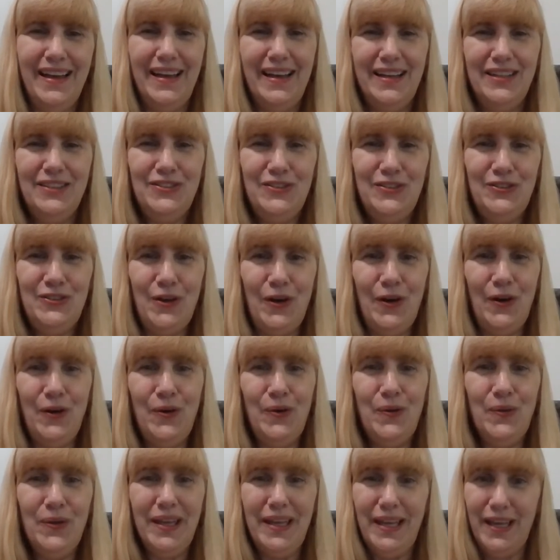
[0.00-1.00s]

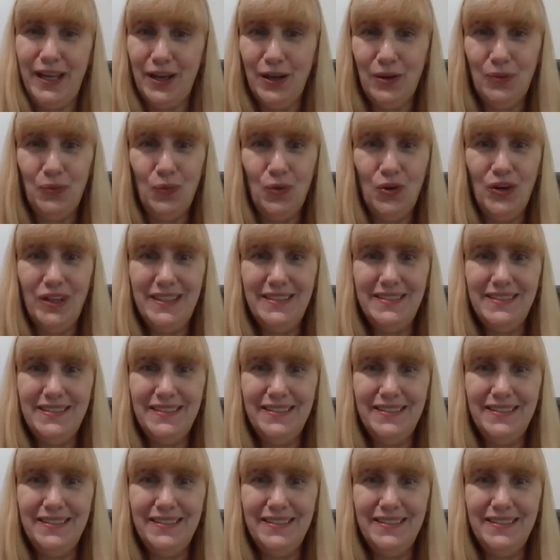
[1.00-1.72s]
So, kit one is